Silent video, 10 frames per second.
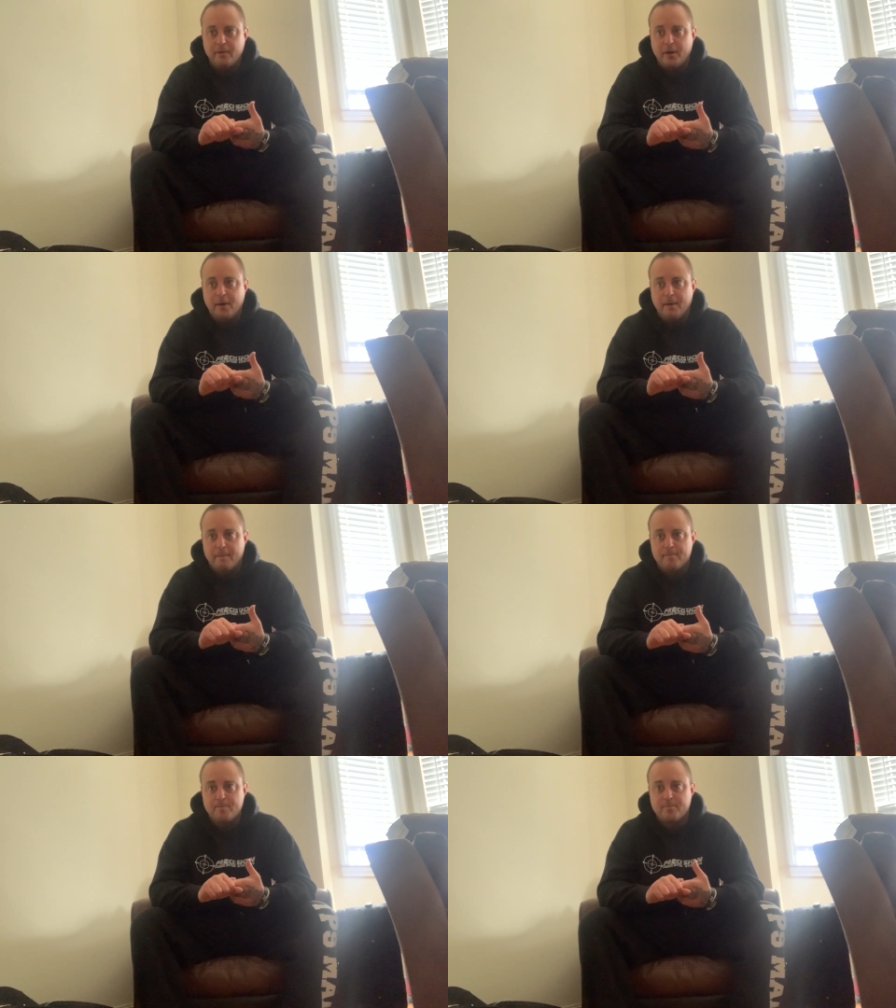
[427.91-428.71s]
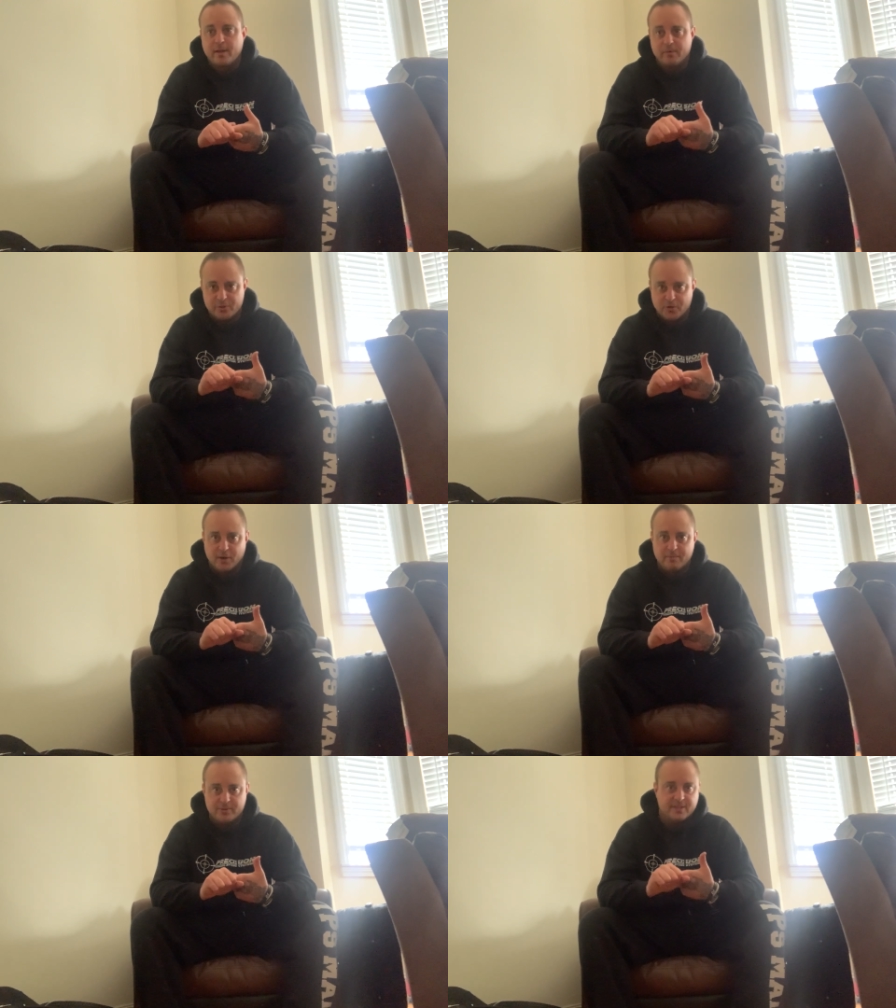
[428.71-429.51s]
I'm not sure
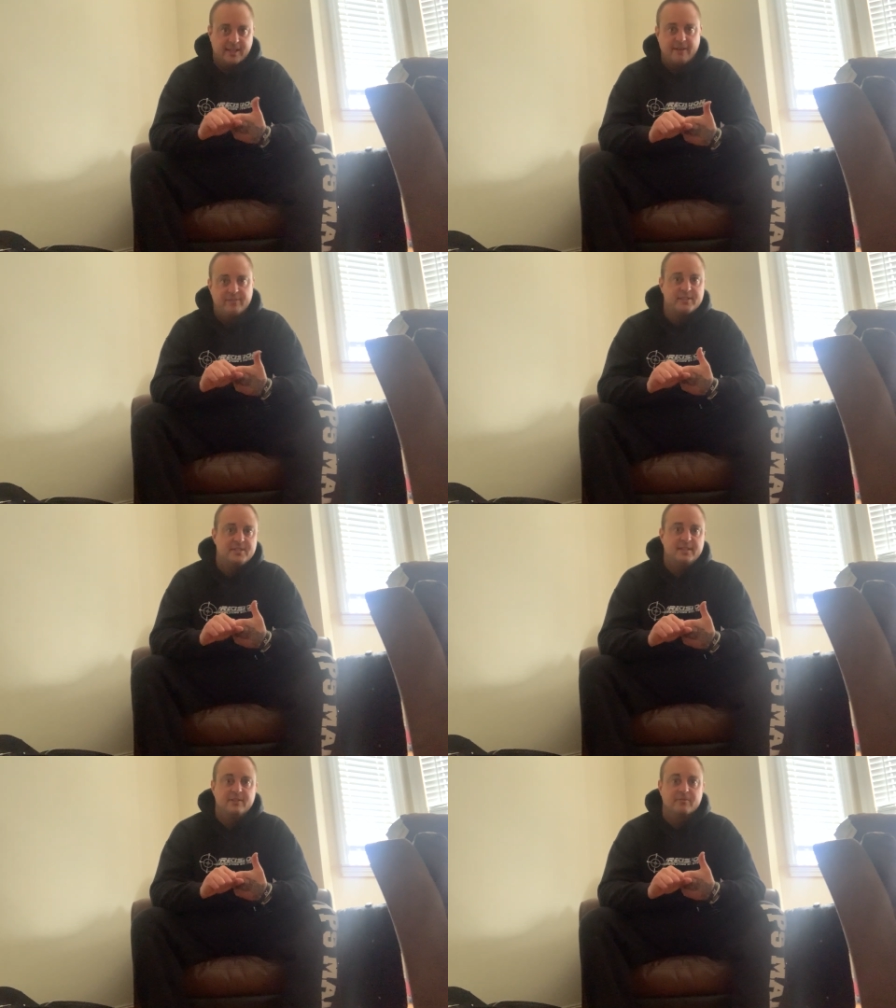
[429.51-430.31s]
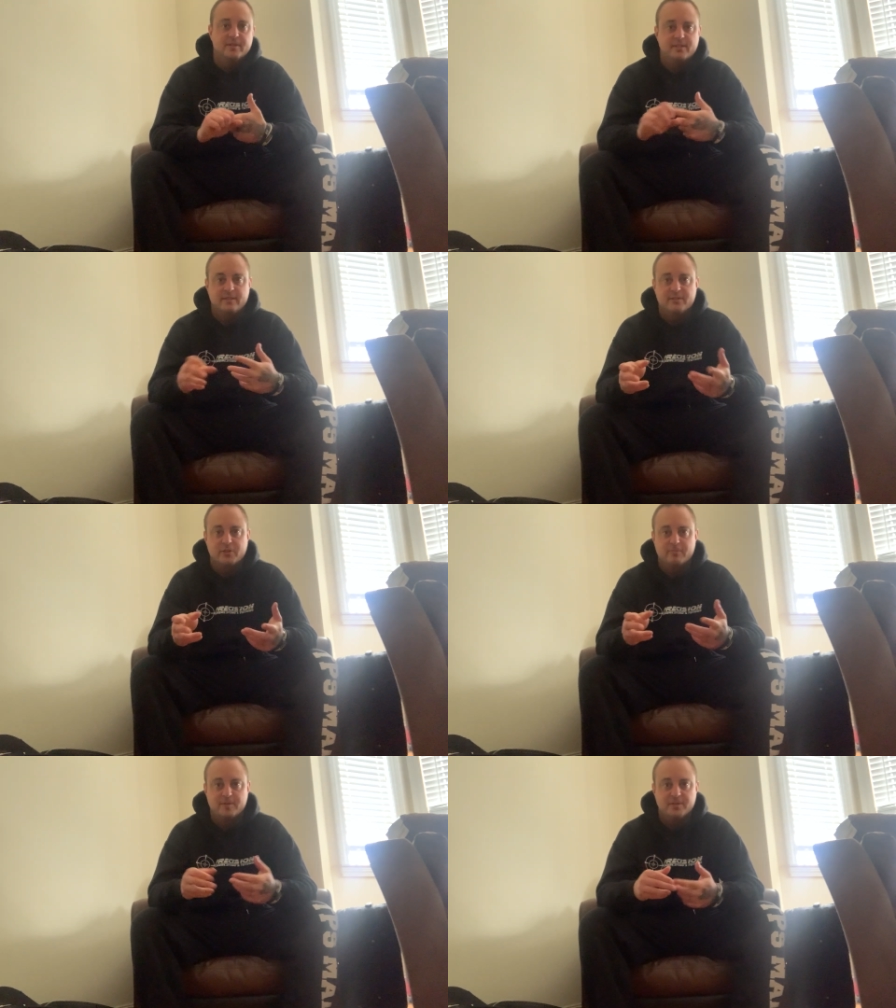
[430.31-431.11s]
how much like efficacy there is in
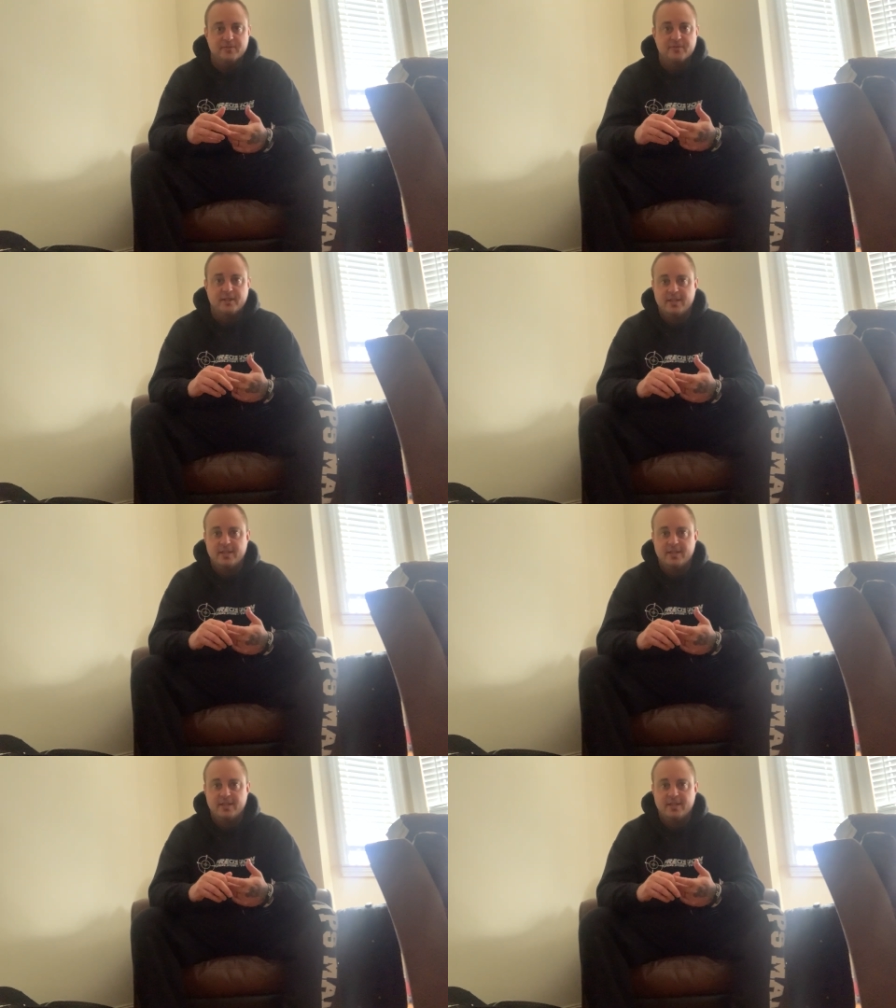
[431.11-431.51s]
terms of